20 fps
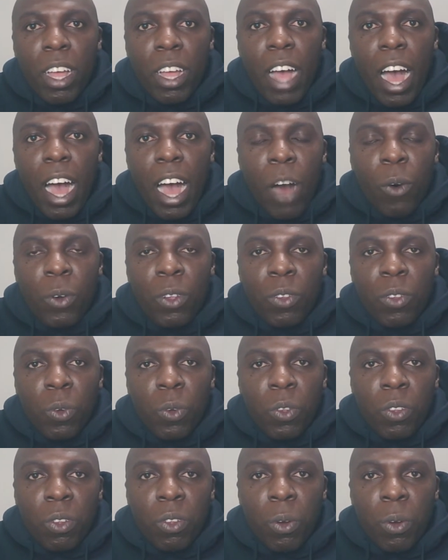Ours
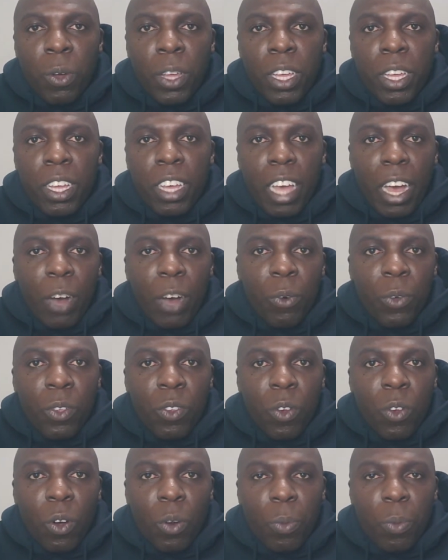was doing. We
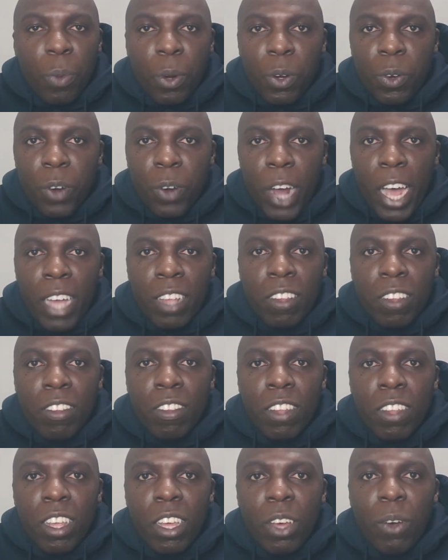scored more tries.